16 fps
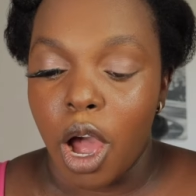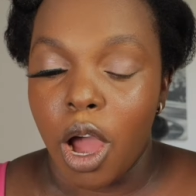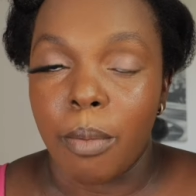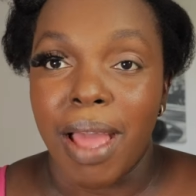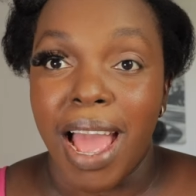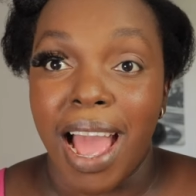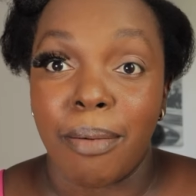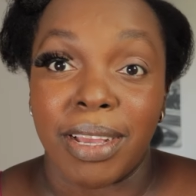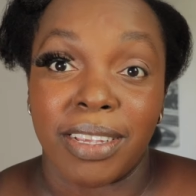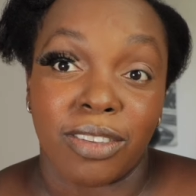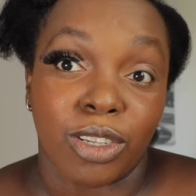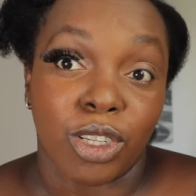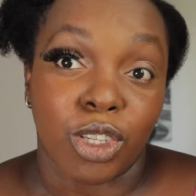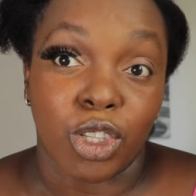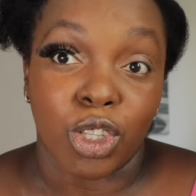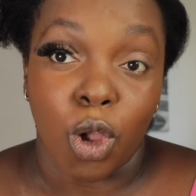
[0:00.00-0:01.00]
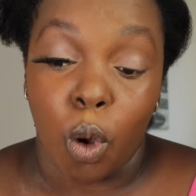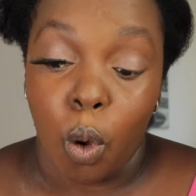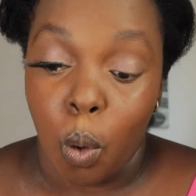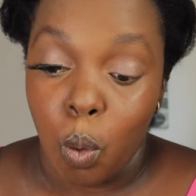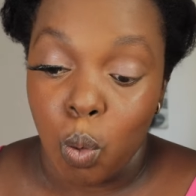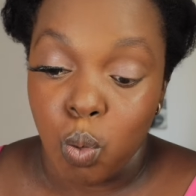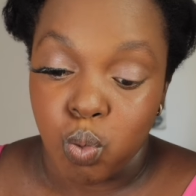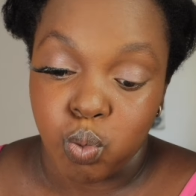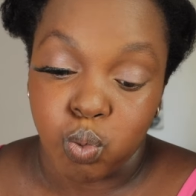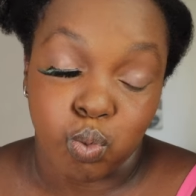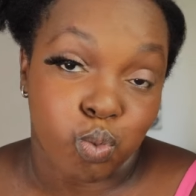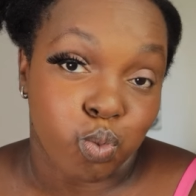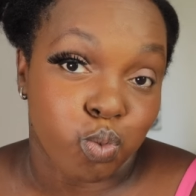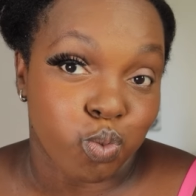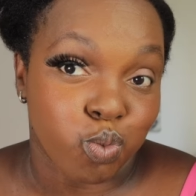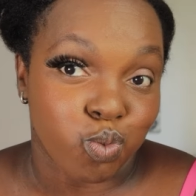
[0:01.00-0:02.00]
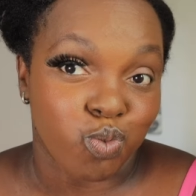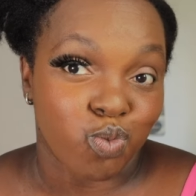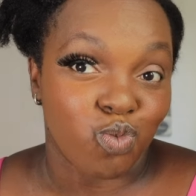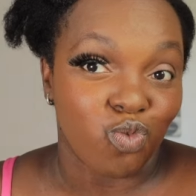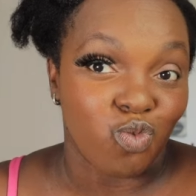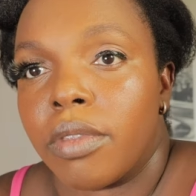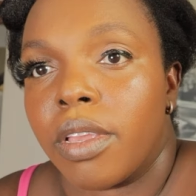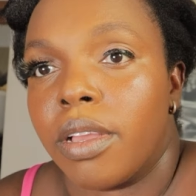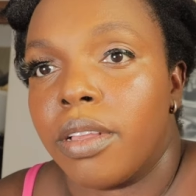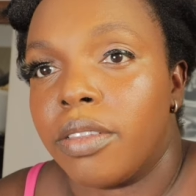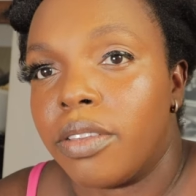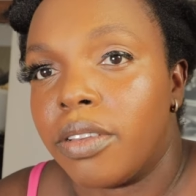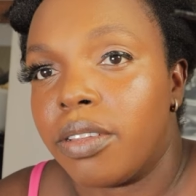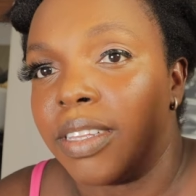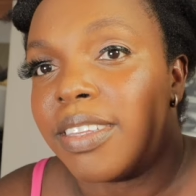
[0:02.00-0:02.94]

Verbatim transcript: On my Amazon store. So